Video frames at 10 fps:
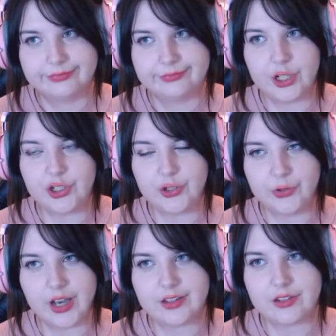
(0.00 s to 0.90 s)
But you
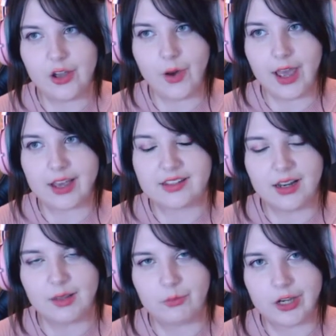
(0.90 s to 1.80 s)
guys know I
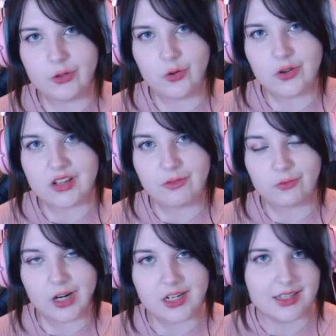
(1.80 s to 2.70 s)
accidentally break doors left,
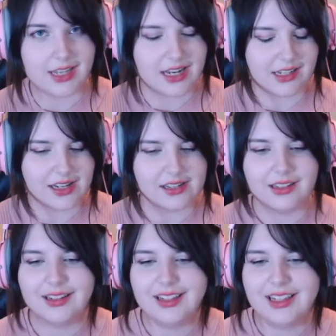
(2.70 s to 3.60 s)
right, and center.
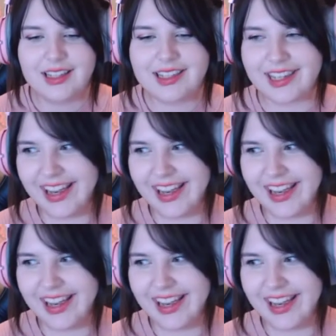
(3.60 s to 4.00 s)
So,